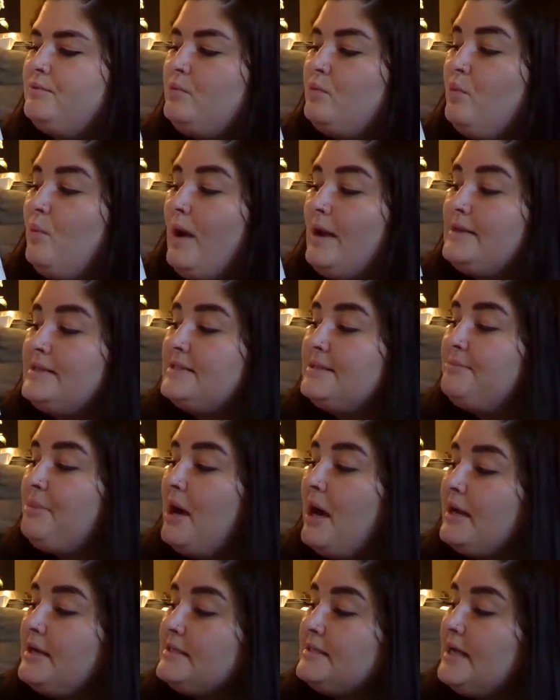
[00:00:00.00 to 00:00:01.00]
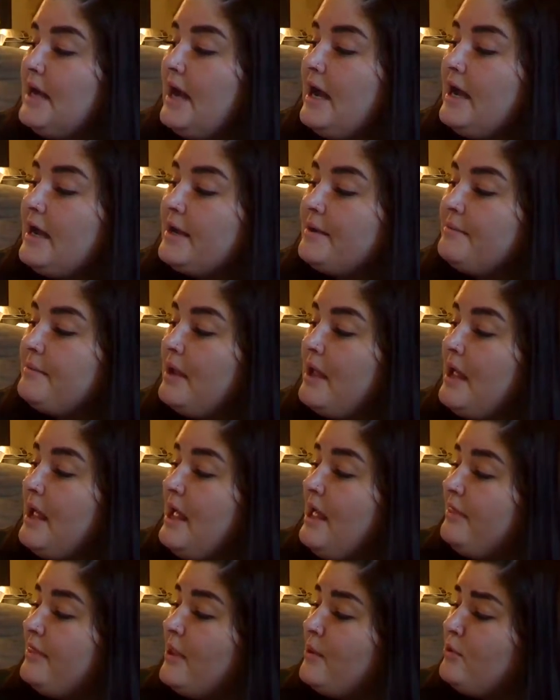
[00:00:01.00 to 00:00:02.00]
Once upon a time,
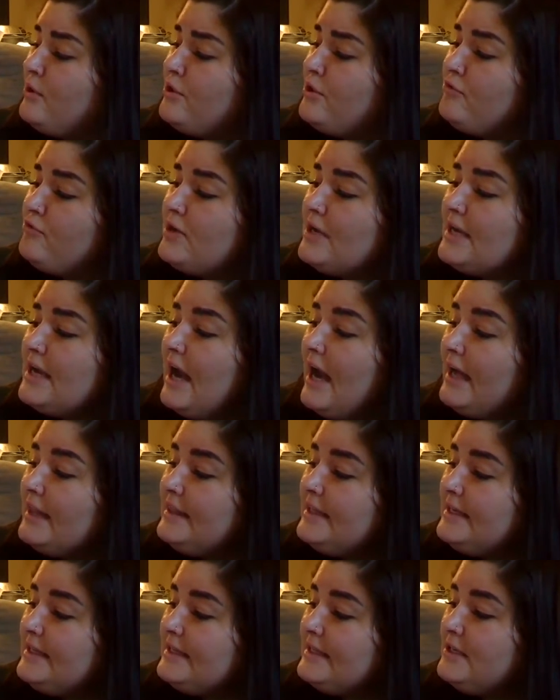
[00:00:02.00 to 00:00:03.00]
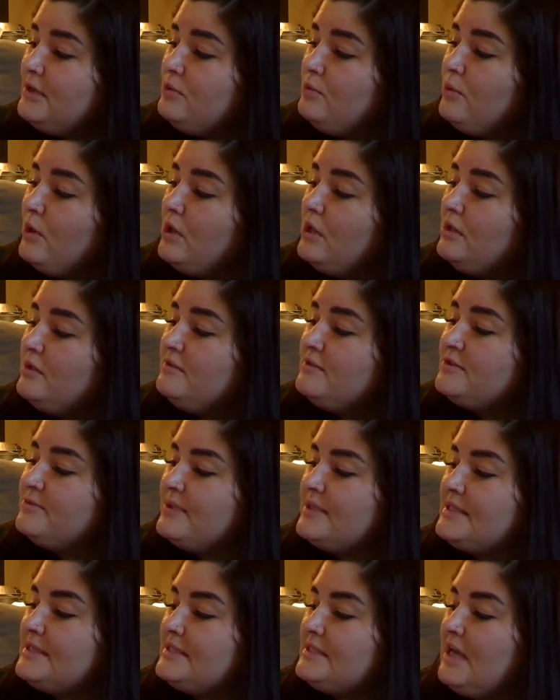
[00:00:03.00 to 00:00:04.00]
there were three cuddly little wolves
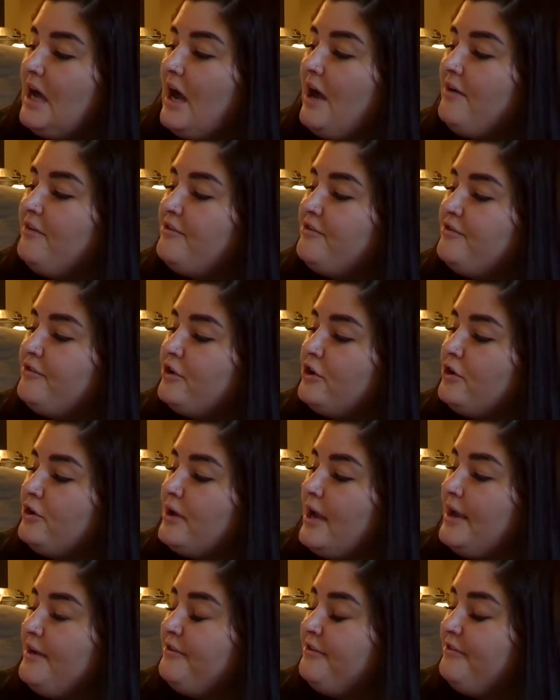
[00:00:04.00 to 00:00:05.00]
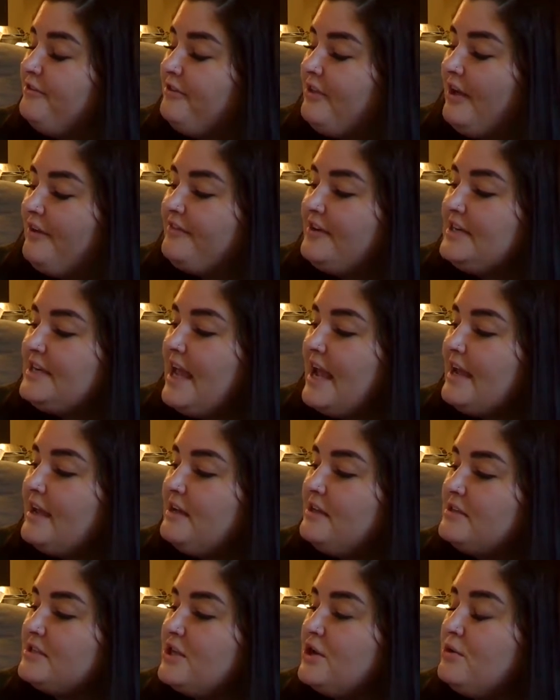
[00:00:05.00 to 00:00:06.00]
with soft fur and fluffy
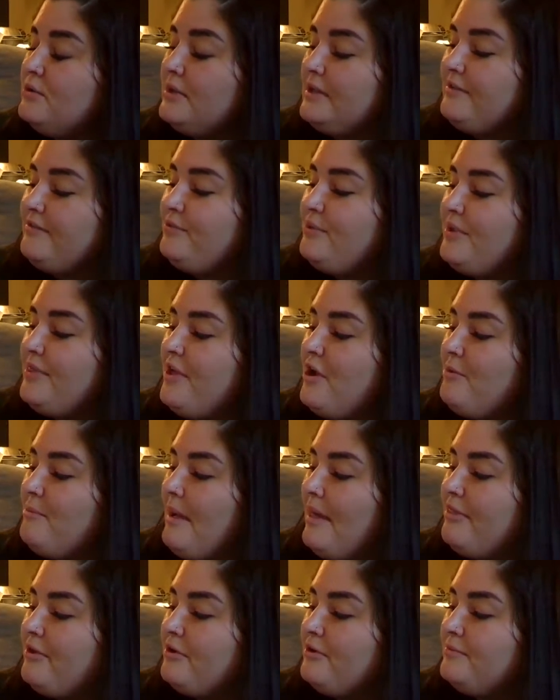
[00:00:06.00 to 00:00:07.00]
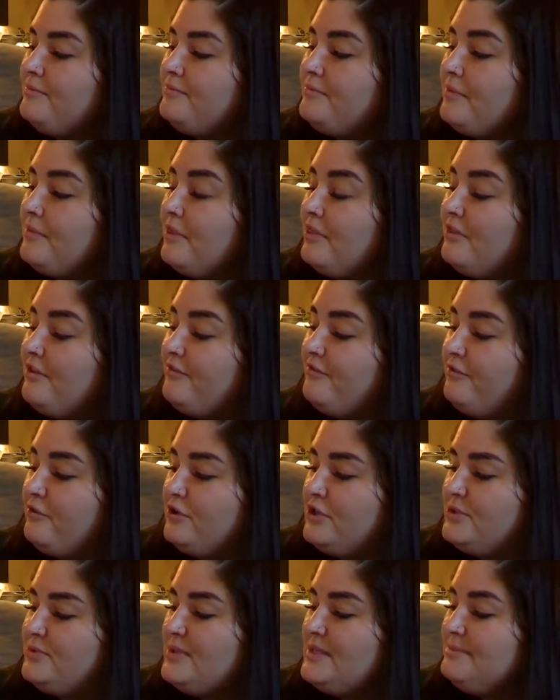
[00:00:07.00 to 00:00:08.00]
tails who lived with their mother. The
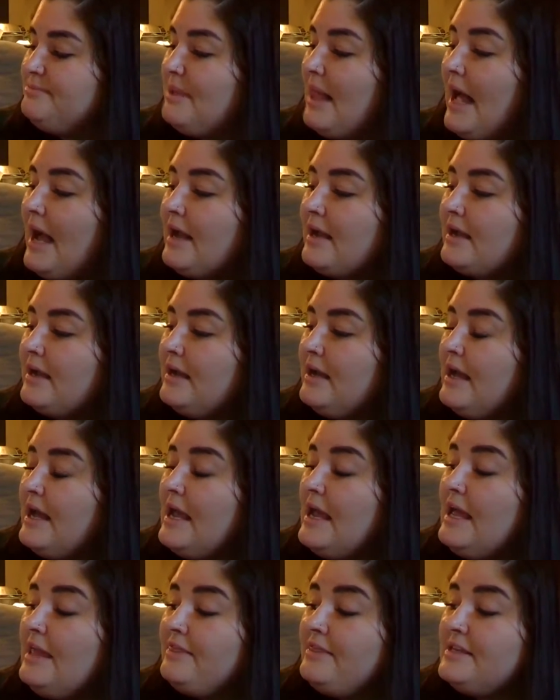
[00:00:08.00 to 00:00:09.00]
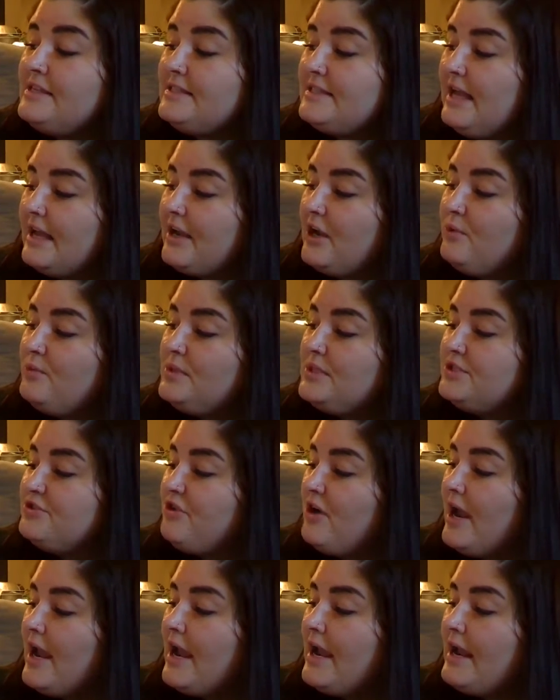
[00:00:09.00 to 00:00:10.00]
first was black, the second was
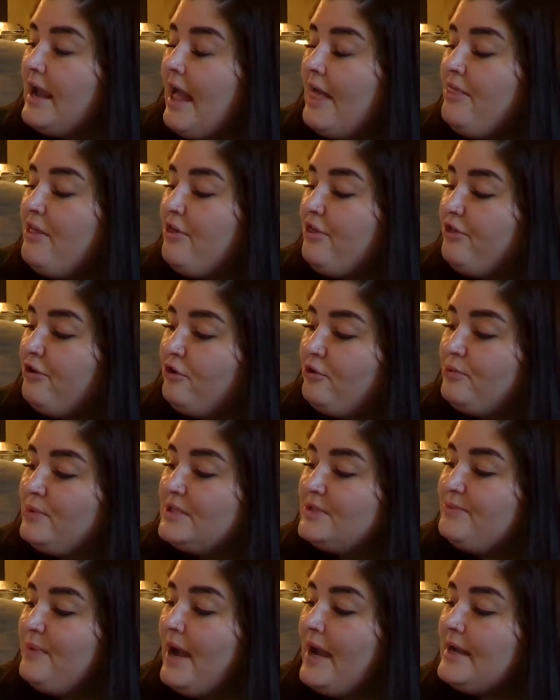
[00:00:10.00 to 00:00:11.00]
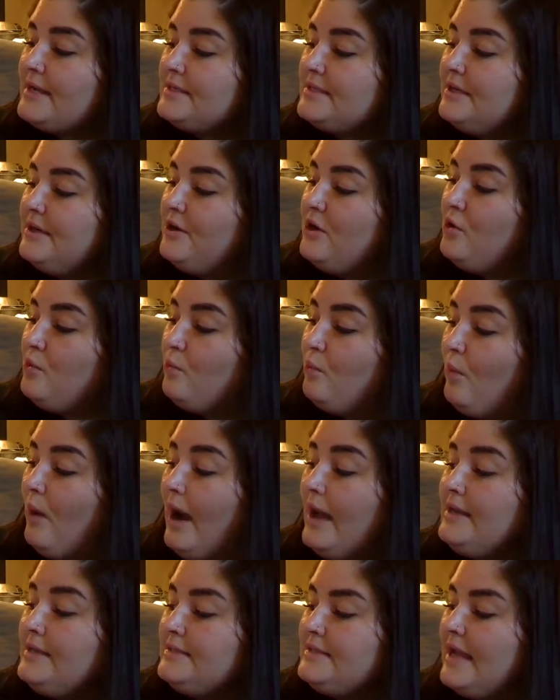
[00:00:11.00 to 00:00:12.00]
gray, and the third was white.
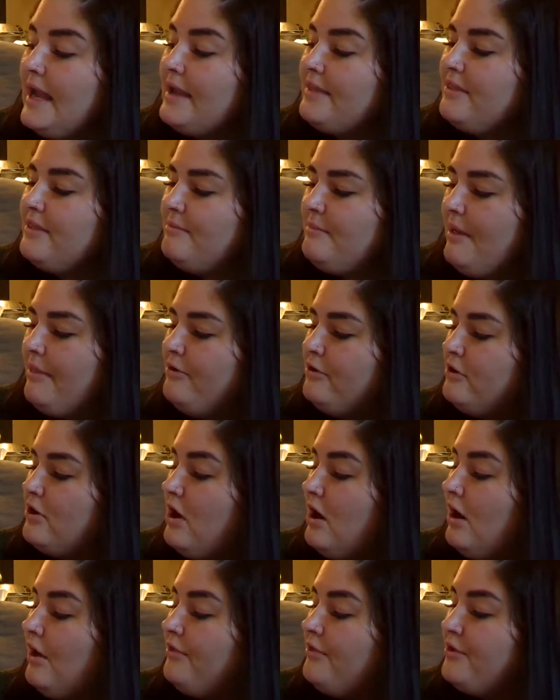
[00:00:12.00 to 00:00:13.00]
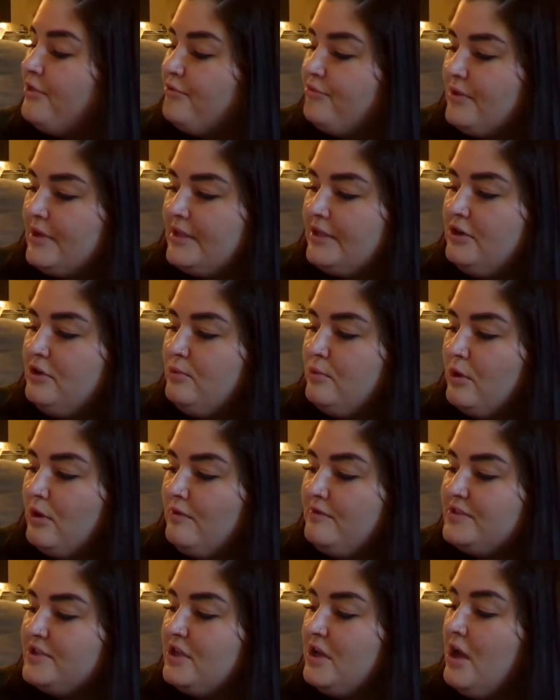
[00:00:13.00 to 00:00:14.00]
One day, the mother called the three little
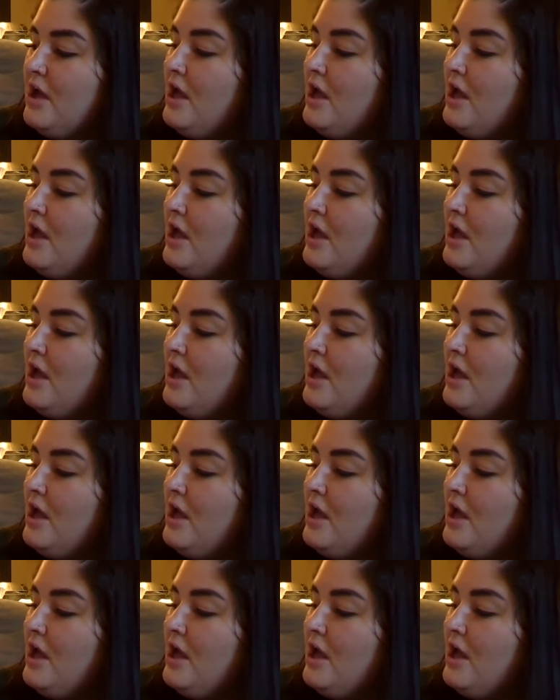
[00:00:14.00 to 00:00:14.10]
wolves